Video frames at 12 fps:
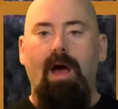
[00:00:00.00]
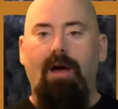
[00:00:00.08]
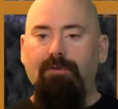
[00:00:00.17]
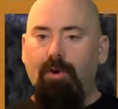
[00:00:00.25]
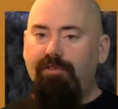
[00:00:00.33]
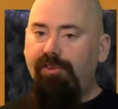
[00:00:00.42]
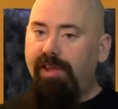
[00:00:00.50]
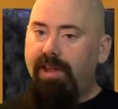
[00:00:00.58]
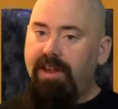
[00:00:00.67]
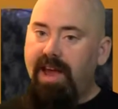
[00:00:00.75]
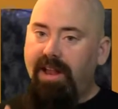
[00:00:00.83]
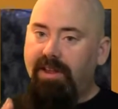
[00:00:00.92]
Of course, you
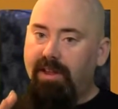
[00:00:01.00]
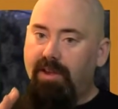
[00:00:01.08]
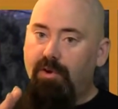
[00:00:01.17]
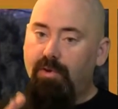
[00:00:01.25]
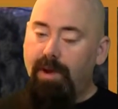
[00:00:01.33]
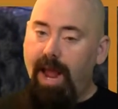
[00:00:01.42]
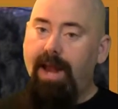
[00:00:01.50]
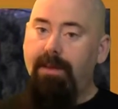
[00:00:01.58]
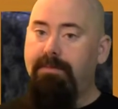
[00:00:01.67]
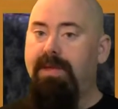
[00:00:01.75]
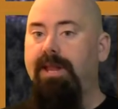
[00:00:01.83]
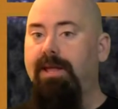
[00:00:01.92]
cannot create
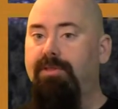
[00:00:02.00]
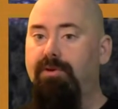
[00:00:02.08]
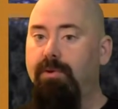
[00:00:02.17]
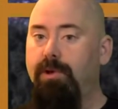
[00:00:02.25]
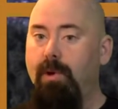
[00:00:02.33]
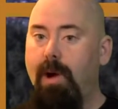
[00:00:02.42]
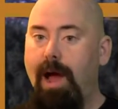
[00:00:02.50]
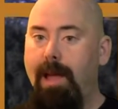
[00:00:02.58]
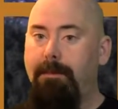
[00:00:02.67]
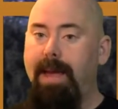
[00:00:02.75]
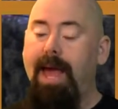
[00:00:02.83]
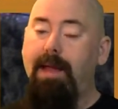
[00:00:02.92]
a meeting through your
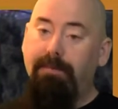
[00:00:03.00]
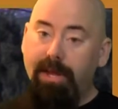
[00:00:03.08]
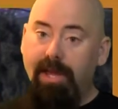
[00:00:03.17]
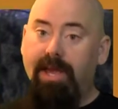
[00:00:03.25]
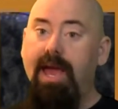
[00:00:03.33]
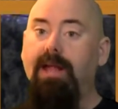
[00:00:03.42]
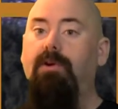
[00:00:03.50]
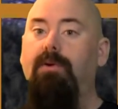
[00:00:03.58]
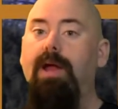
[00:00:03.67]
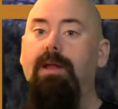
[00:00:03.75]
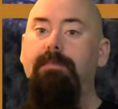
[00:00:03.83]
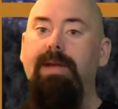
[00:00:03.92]
iPad, but you can
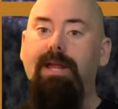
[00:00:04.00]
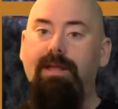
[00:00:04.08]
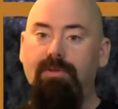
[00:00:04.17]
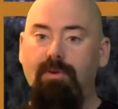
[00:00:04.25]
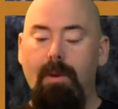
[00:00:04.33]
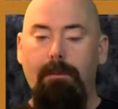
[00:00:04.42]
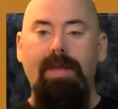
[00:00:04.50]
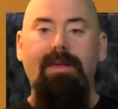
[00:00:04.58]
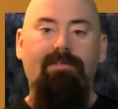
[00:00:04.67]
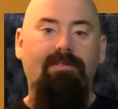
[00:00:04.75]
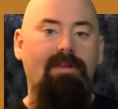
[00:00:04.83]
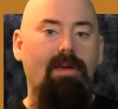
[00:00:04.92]
create a meeting through a
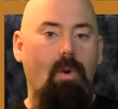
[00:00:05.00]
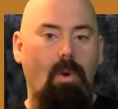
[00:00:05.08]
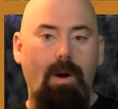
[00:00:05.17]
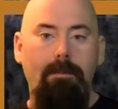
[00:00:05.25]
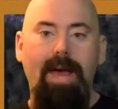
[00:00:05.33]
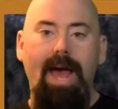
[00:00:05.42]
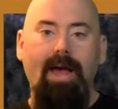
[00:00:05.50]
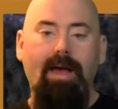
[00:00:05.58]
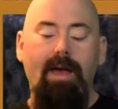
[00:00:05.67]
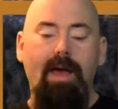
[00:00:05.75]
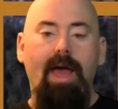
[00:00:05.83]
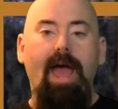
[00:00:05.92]
PC or a Mac
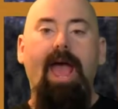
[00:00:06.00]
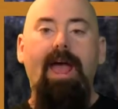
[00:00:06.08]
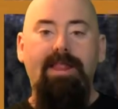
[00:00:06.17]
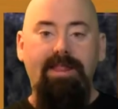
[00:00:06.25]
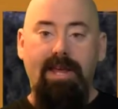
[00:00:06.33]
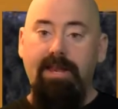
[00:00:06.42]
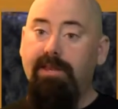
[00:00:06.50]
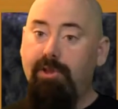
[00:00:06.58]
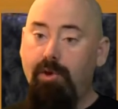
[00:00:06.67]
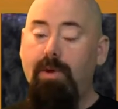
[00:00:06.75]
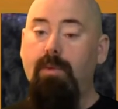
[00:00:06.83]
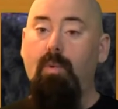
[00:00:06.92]
and then
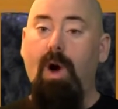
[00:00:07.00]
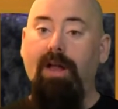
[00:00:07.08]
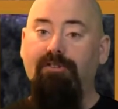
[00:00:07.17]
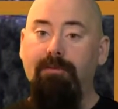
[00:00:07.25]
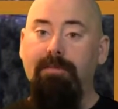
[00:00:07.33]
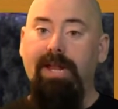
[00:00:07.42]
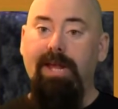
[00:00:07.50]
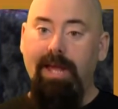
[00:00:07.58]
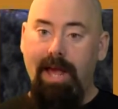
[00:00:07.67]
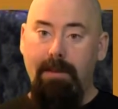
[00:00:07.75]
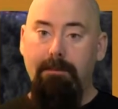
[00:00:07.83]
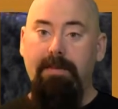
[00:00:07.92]
you can watch a meeting
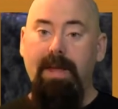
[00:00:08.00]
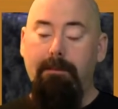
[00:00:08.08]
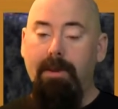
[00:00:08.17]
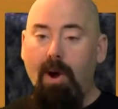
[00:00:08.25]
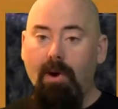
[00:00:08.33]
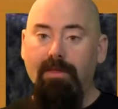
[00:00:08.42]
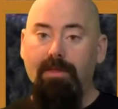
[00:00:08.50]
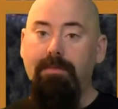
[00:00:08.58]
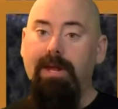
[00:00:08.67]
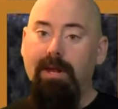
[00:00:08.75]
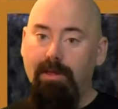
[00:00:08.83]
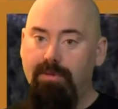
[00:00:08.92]
and be a part of the
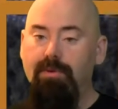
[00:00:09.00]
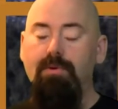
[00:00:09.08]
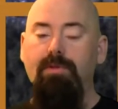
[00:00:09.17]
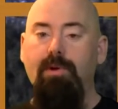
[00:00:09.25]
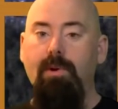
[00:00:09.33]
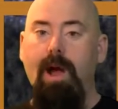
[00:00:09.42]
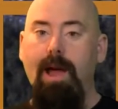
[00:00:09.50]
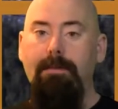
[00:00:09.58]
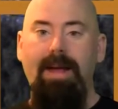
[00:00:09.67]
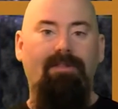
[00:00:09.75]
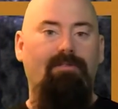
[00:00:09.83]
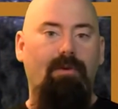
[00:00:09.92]
meeting through your
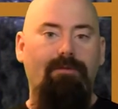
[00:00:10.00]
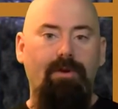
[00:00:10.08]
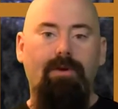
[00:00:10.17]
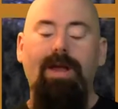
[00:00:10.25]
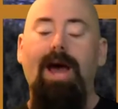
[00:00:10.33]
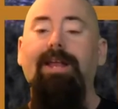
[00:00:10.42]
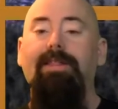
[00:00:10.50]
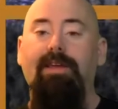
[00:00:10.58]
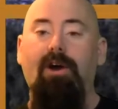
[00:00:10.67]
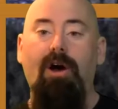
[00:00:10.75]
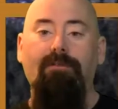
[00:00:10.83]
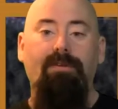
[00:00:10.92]
iPad. So if you're not in
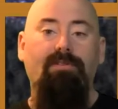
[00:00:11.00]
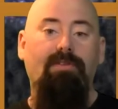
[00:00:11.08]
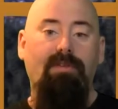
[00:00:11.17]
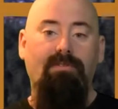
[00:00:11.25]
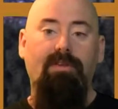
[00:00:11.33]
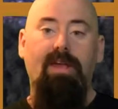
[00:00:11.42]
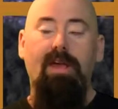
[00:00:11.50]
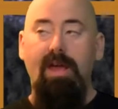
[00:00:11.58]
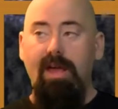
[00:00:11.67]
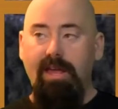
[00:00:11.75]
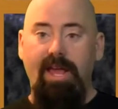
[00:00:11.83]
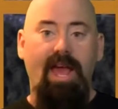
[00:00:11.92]
the office, let's say
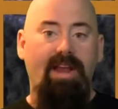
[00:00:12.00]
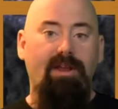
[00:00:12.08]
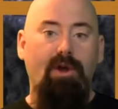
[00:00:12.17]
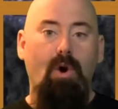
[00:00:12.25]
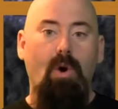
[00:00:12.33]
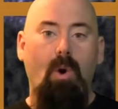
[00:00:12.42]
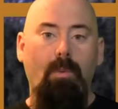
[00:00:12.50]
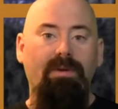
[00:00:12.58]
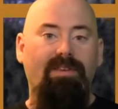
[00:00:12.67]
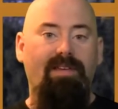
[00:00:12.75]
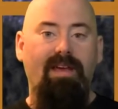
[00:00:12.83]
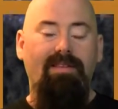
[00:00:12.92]
you had to go home
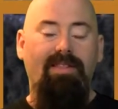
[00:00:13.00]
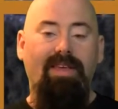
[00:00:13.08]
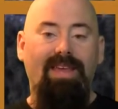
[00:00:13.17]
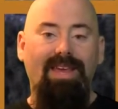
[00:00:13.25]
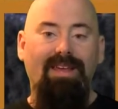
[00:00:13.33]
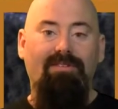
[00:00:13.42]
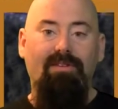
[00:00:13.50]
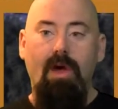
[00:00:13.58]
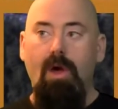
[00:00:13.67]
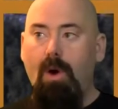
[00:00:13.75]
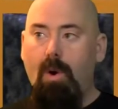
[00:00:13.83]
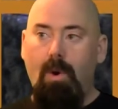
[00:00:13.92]
to tend to the kids,
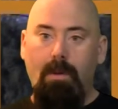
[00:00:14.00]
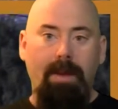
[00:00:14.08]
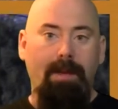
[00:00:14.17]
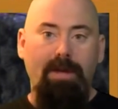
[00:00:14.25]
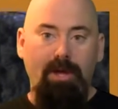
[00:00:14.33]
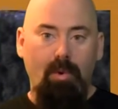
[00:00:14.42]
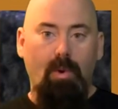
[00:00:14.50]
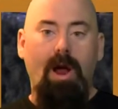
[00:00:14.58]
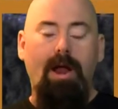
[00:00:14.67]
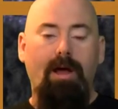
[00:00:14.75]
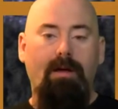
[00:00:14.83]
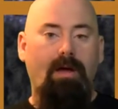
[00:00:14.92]
or maybe you were
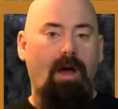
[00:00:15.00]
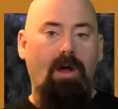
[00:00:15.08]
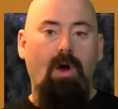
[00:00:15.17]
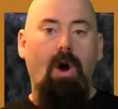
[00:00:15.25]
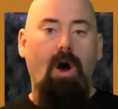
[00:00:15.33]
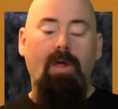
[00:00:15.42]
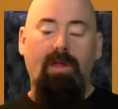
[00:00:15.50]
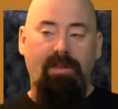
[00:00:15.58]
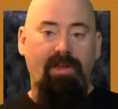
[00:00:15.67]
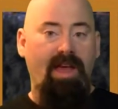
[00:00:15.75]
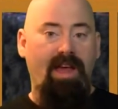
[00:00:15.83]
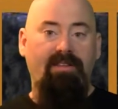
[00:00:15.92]
on a, a call
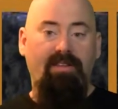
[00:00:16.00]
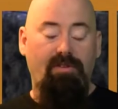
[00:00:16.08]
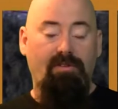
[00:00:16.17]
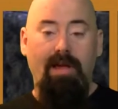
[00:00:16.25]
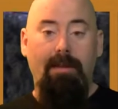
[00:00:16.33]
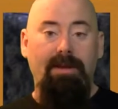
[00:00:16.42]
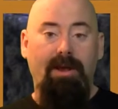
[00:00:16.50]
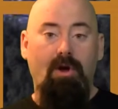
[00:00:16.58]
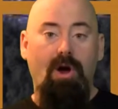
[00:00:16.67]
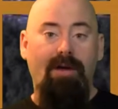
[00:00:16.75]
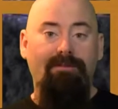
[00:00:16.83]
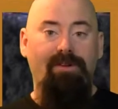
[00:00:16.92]
and you had you stopped at a
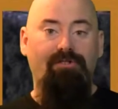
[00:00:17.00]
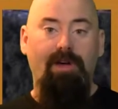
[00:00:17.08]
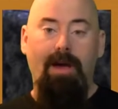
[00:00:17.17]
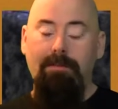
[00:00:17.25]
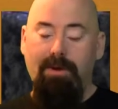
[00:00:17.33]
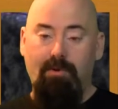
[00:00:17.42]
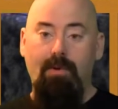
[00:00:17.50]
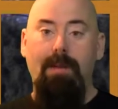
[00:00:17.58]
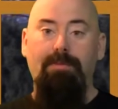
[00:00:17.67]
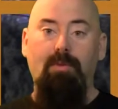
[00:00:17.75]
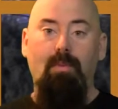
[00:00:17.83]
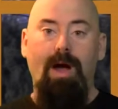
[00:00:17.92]
coffee shop,
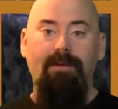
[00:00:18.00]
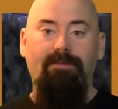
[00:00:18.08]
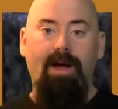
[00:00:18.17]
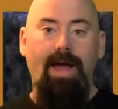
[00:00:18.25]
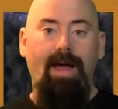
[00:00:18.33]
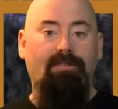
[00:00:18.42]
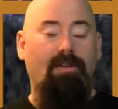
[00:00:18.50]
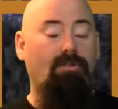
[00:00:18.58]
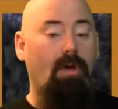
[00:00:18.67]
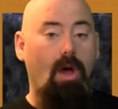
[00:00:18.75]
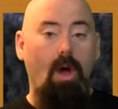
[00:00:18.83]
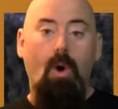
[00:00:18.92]
grab the Wi-Fi
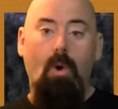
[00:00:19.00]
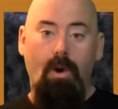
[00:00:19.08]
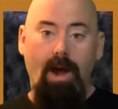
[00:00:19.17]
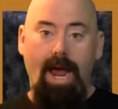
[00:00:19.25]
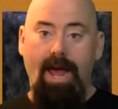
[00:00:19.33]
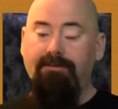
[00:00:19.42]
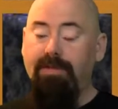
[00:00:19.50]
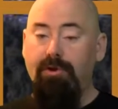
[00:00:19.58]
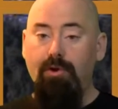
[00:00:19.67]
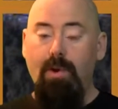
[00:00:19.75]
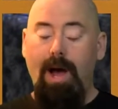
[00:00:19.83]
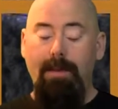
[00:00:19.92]
access, or have the
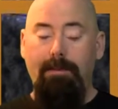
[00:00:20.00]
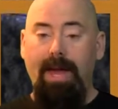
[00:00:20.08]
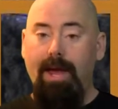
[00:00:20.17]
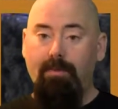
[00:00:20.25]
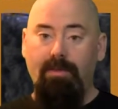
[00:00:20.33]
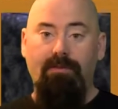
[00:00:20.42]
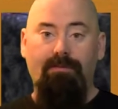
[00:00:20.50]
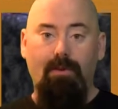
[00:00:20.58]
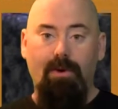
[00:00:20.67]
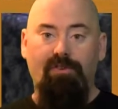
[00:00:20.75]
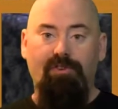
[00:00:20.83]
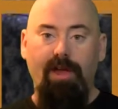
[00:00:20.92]
new iPad with the
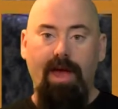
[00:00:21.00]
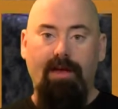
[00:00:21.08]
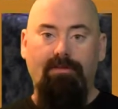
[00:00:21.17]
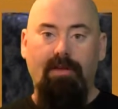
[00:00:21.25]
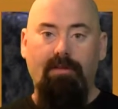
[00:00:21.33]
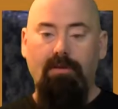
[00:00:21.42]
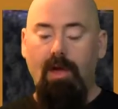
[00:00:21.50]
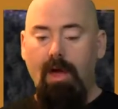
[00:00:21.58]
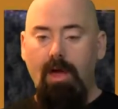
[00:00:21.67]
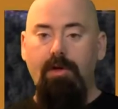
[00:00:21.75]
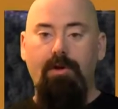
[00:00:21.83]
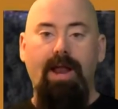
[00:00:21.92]
4G access,
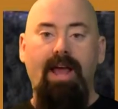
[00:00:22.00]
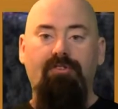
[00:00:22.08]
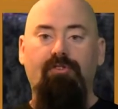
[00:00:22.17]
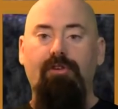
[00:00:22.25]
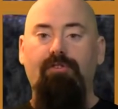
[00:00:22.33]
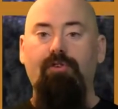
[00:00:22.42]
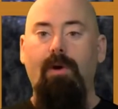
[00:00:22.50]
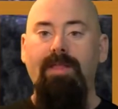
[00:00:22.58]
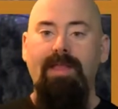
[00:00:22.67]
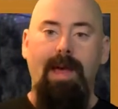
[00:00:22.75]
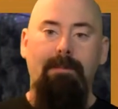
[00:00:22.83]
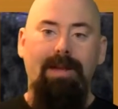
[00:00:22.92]
you can actually
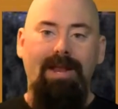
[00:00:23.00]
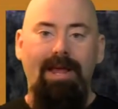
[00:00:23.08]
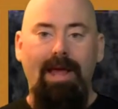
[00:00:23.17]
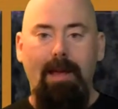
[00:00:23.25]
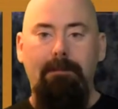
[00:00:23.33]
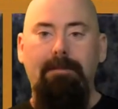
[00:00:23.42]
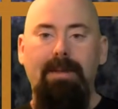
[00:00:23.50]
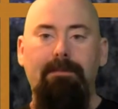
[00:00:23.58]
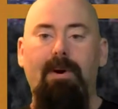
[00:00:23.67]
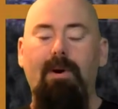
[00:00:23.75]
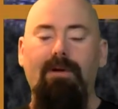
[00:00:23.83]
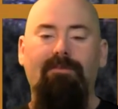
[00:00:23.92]
join that meeting and be
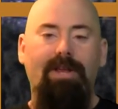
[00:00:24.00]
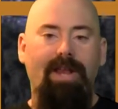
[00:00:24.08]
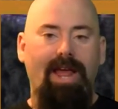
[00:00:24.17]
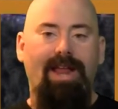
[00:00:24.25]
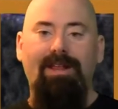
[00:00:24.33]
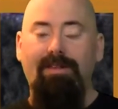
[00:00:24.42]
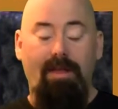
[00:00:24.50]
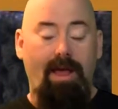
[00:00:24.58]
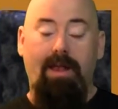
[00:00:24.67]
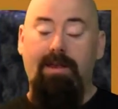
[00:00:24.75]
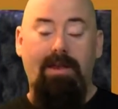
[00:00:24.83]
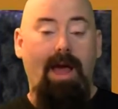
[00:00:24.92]
part of it and
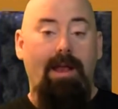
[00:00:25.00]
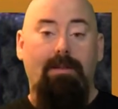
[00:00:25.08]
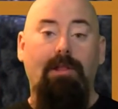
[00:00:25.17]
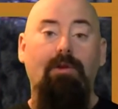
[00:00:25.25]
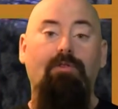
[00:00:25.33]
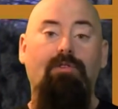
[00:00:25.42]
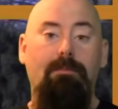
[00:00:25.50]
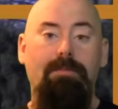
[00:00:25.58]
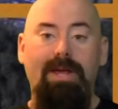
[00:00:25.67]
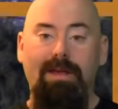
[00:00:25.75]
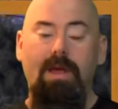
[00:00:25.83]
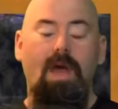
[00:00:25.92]
and not lose a
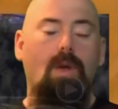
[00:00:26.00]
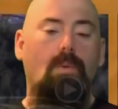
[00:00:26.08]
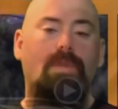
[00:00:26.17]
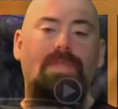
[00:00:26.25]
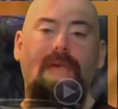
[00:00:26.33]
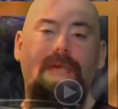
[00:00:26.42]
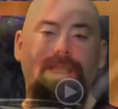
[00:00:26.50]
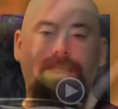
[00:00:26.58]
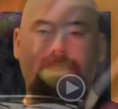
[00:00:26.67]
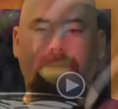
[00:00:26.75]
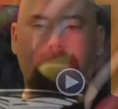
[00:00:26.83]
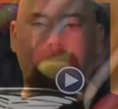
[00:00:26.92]
beat with
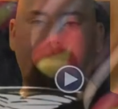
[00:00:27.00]
anything.